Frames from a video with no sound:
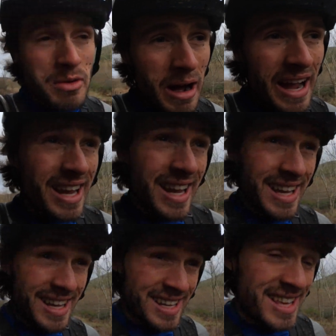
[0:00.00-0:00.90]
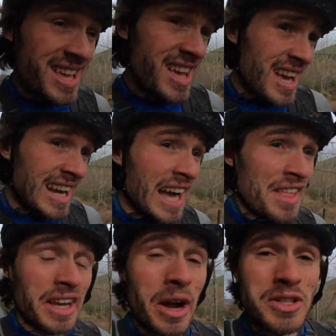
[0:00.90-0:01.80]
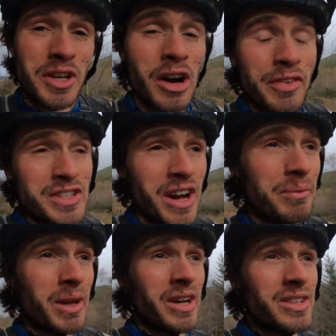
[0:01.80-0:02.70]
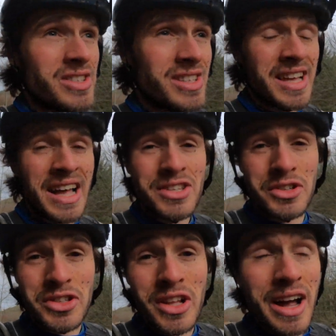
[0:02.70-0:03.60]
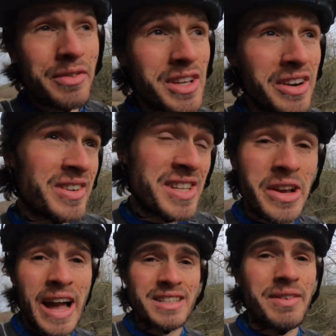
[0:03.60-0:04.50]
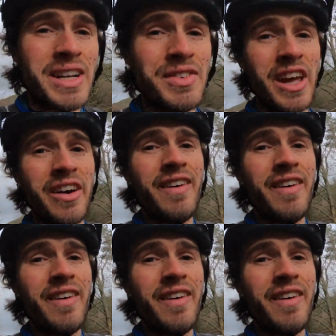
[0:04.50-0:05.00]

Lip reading: bike and then go to the coffee shop because that's just life. So see you guys in the next video.